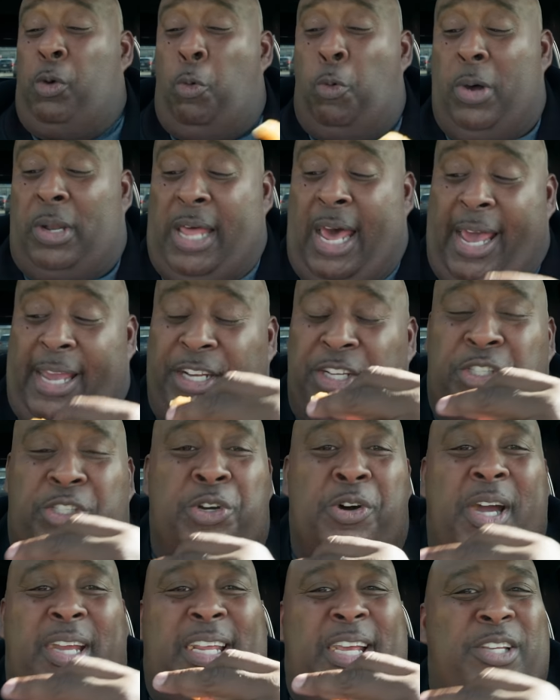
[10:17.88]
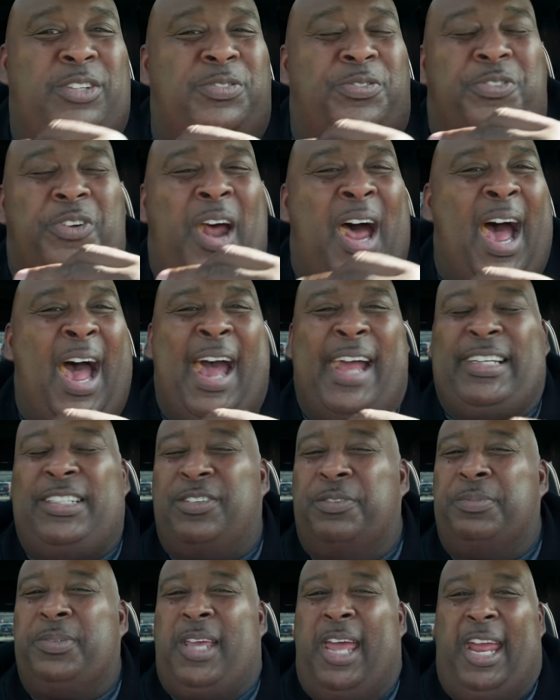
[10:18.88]
while I enjoy these fries
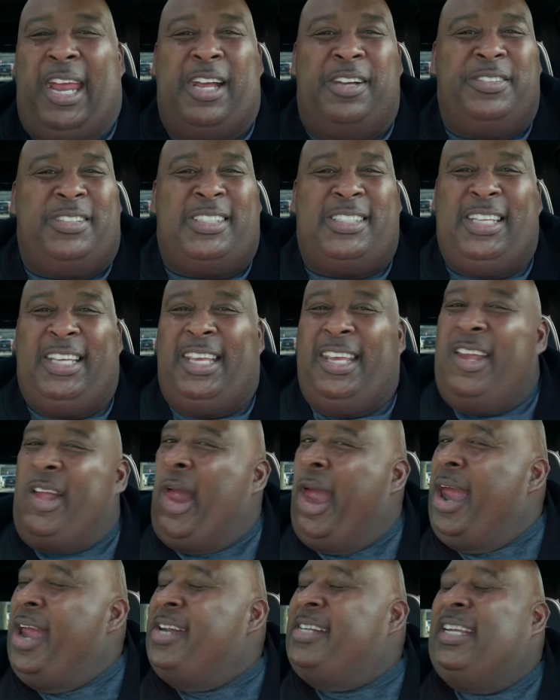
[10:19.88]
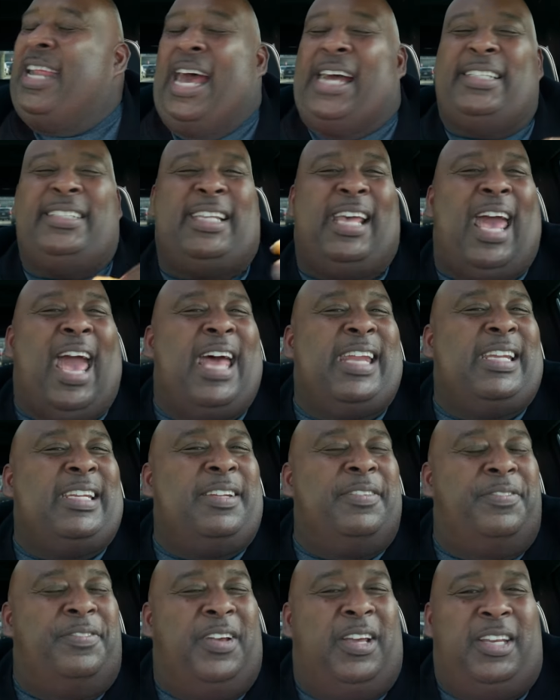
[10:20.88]
from KFC, that's the end of
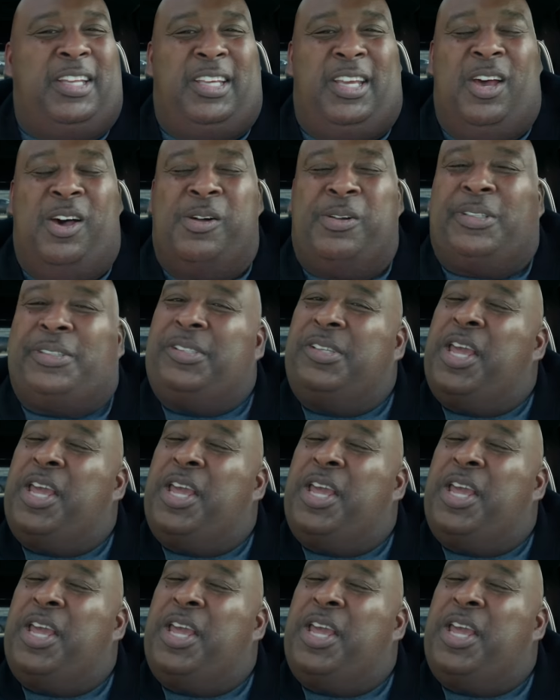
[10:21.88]
the video.